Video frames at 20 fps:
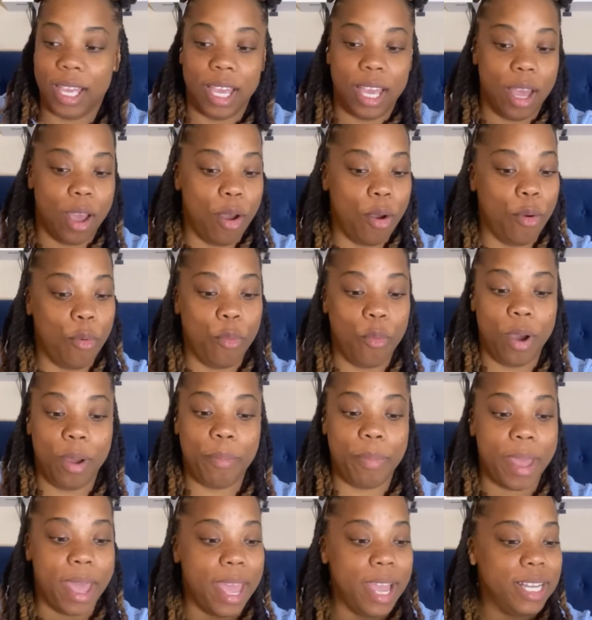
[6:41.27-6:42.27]
on one
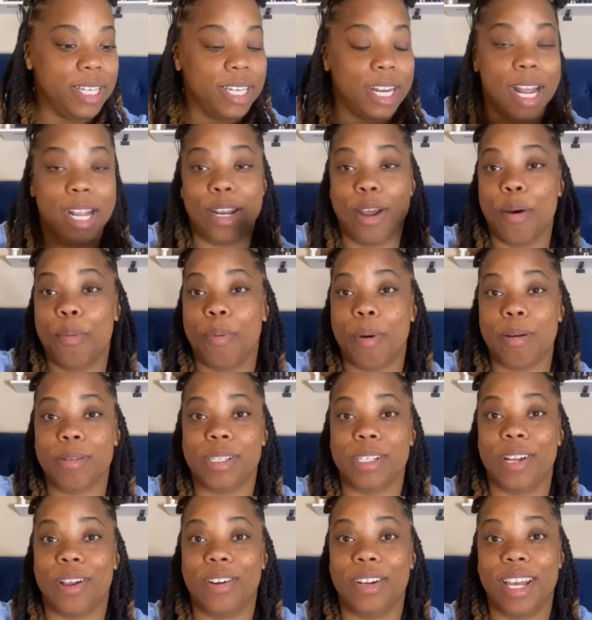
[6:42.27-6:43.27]
page and I don't post
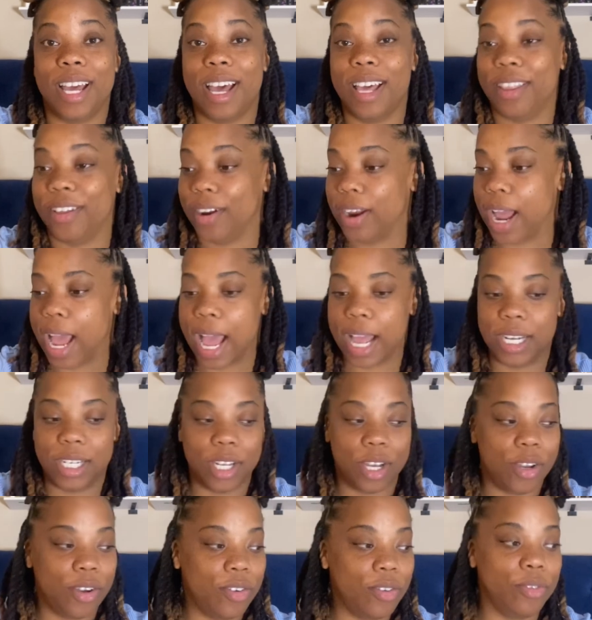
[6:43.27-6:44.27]
it on the other. I
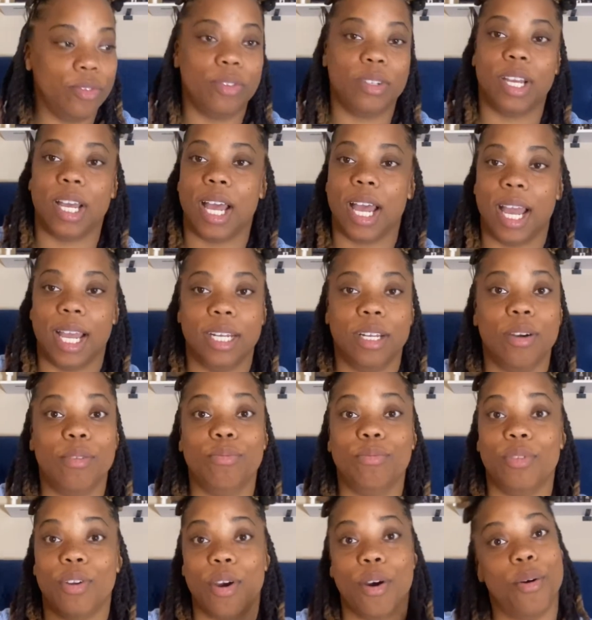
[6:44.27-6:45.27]
don't
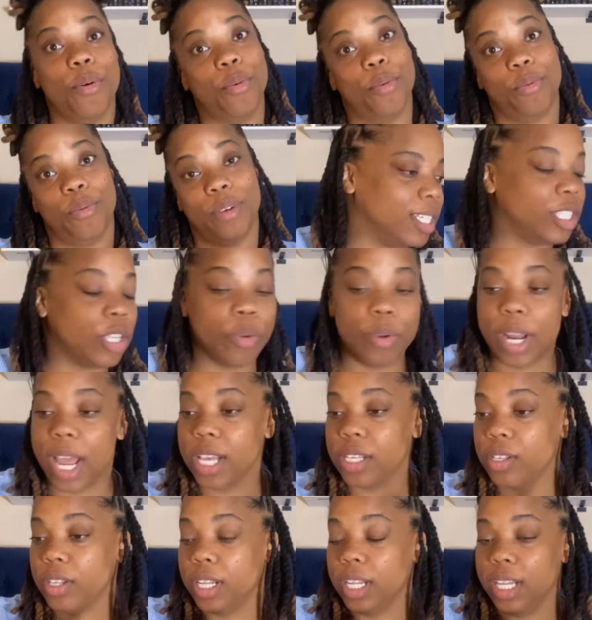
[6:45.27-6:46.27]
know. So
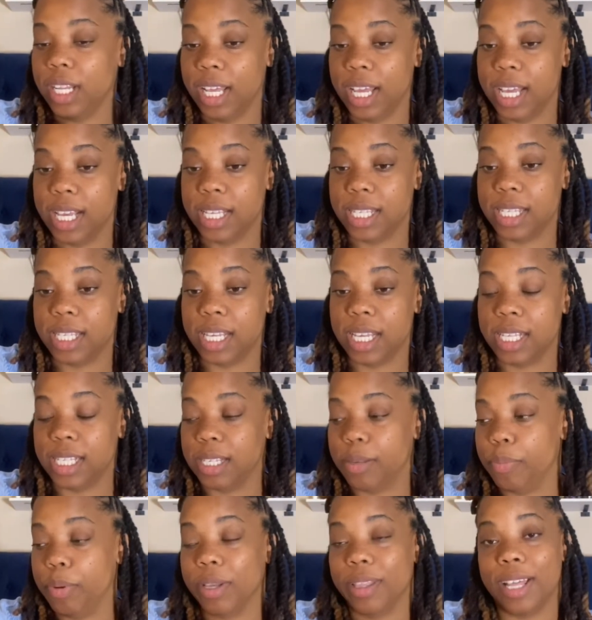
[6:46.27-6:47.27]
next on the list is
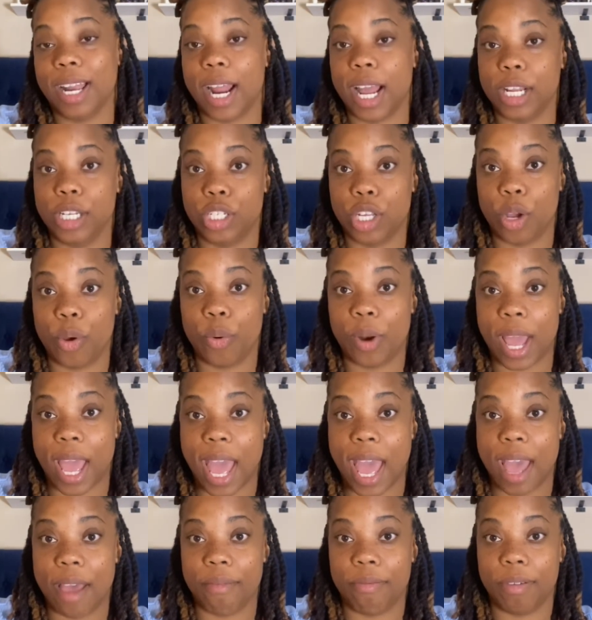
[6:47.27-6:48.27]
a book that I don't
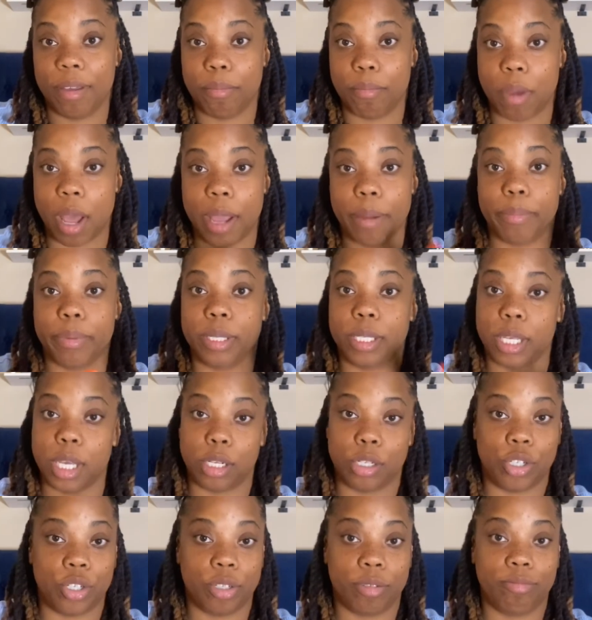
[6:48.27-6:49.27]
have in my
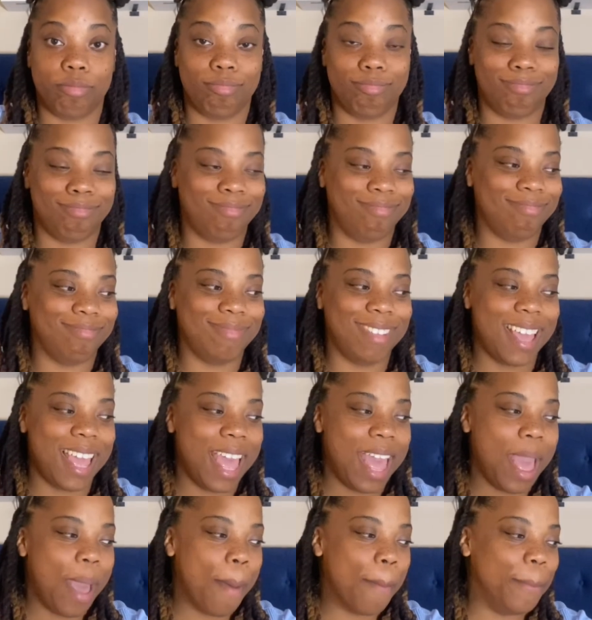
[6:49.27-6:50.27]
possession,
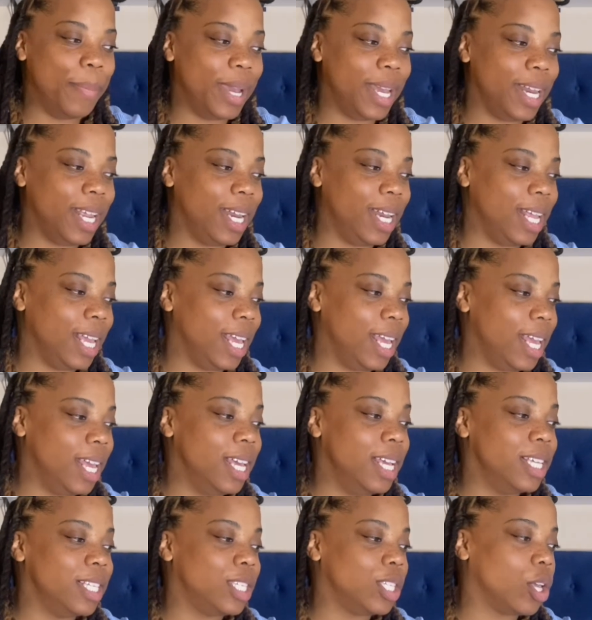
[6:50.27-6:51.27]
but it
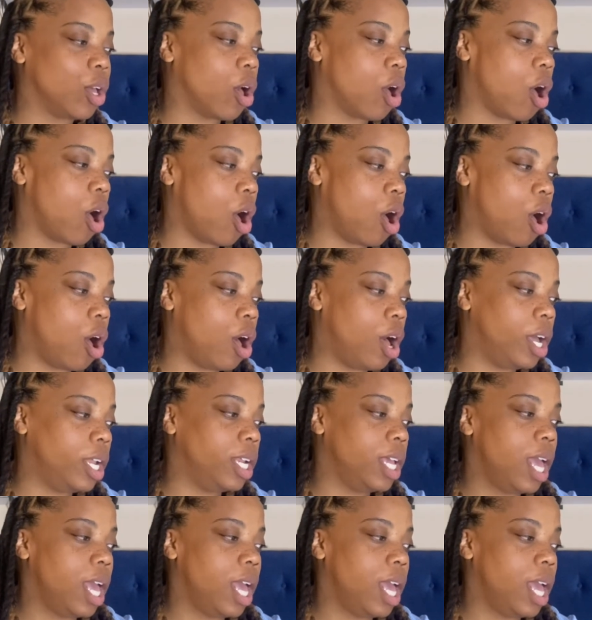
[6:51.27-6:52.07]
is called